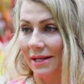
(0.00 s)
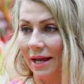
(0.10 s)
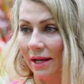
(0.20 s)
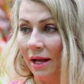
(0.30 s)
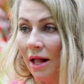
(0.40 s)

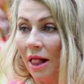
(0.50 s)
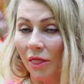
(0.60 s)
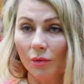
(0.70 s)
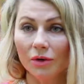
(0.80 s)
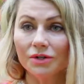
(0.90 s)
say,
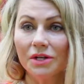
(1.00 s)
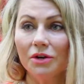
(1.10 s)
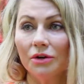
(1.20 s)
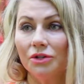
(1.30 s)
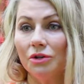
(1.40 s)
the worst
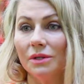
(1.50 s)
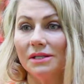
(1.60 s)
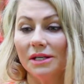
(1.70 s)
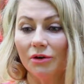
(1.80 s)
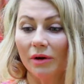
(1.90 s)
thing you can do is
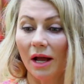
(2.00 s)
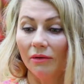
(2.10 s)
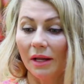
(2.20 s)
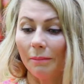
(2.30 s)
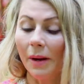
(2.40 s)
sit
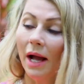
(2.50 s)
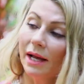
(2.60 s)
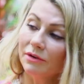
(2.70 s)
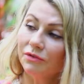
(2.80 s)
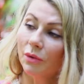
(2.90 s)
around and
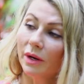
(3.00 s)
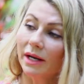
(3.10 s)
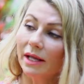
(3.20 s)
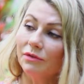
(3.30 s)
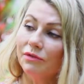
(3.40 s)
pine for
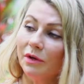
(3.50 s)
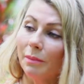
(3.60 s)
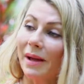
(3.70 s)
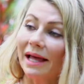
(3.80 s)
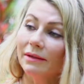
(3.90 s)
it and feel
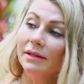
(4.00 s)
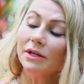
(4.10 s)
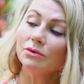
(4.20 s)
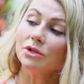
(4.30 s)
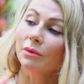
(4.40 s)
badly
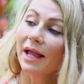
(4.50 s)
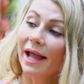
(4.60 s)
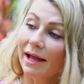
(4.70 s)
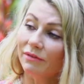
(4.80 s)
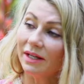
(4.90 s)
that you don't
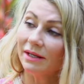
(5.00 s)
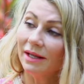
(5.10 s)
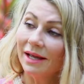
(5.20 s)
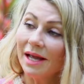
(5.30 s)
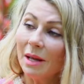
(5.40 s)
have it,
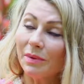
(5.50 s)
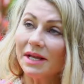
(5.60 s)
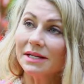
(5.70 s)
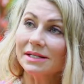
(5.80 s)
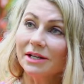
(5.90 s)

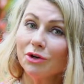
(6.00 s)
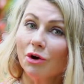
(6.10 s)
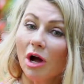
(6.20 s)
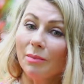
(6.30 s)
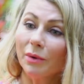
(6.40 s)
because then
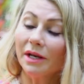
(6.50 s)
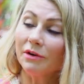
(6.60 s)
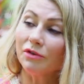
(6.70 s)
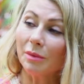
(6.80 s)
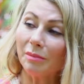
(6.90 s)
you're
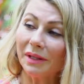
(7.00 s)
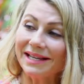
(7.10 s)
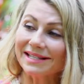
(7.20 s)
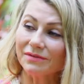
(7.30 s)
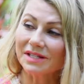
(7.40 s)
operating from a
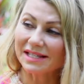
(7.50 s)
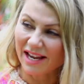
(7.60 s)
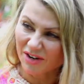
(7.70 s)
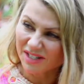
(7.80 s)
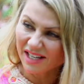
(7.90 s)
place of
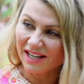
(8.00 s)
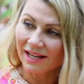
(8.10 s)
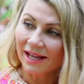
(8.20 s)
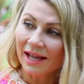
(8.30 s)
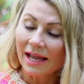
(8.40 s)
scarcity
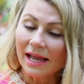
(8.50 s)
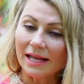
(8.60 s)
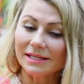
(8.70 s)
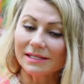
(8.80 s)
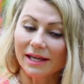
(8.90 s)

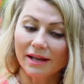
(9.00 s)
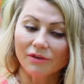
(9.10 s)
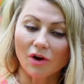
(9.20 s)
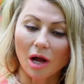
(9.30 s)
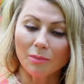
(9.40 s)
instead
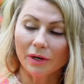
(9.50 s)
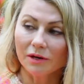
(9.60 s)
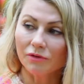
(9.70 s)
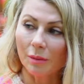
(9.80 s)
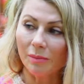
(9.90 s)
of
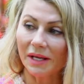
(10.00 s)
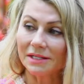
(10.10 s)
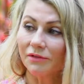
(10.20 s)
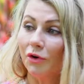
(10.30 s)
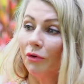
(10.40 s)
operating from a
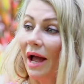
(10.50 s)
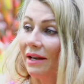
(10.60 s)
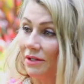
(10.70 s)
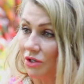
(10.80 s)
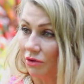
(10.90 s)
place of
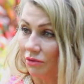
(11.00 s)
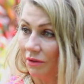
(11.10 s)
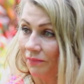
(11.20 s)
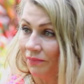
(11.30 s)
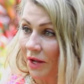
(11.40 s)
gratitude.
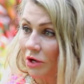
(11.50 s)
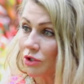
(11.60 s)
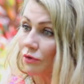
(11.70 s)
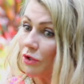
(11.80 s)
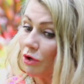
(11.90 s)

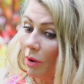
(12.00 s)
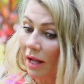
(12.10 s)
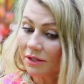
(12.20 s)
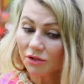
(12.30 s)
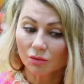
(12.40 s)
So if you go
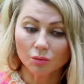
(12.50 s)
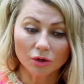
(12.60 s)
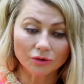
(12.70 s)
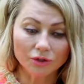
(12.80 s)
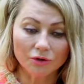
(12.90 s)
out into the
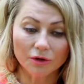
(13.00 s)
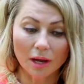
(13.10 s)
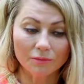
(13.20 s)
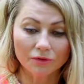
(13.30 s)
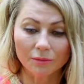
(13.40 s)
world and you
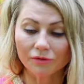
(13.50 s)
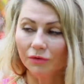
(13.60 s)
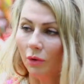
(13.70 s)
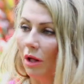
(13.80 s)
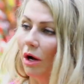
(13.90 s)
come from a
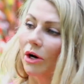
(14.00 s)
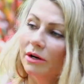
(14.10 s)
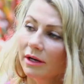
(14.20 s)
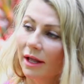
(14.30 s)
full heart